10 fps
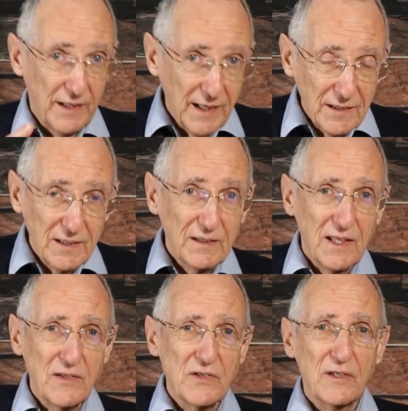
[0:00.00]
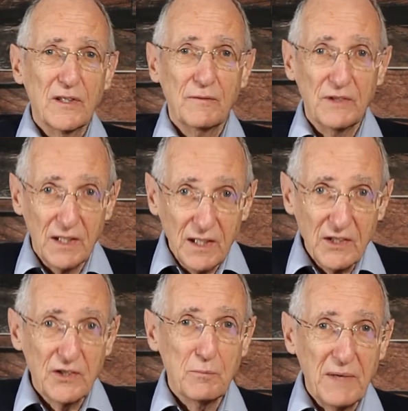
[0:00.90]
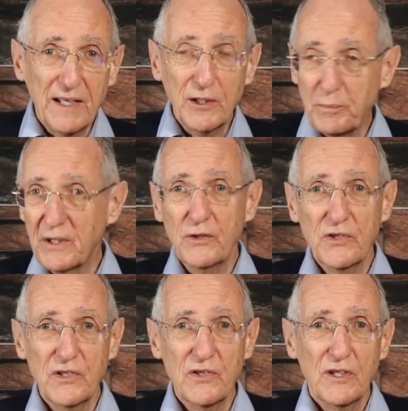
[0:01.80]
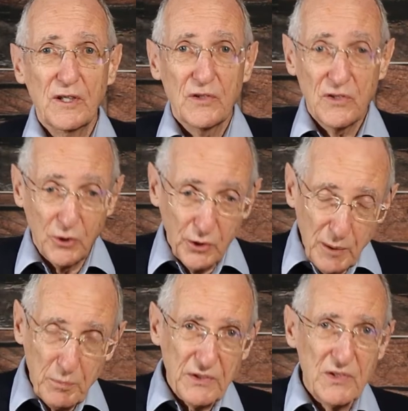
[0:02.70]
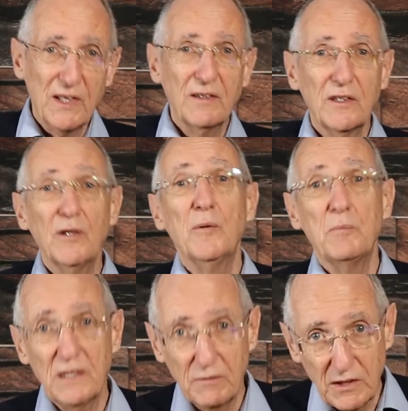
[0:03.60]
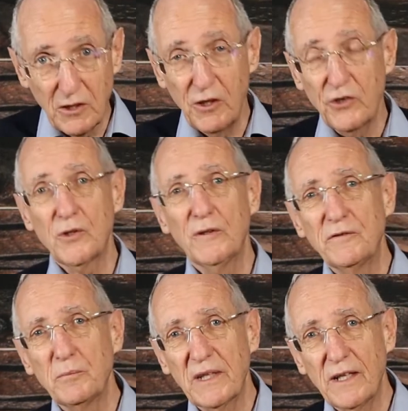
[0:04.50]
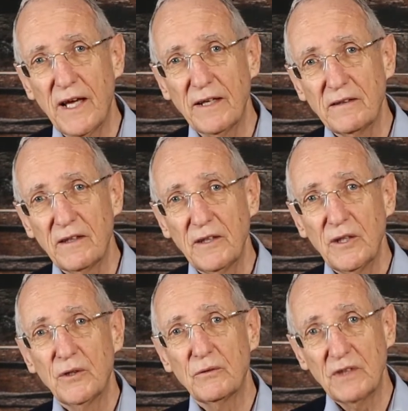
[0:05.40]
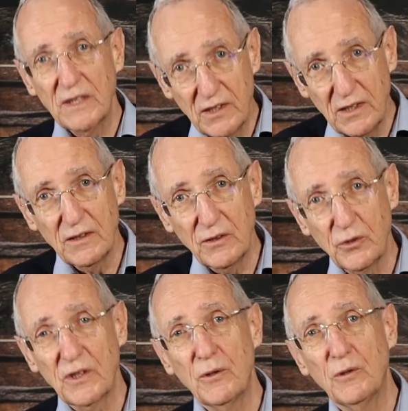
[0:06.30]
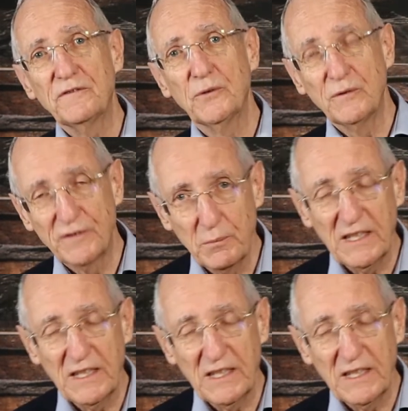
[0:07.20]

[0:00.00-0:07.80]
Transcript: Let me explain how I treat my burnout patients with vital substances in my practice and how I give them new hope.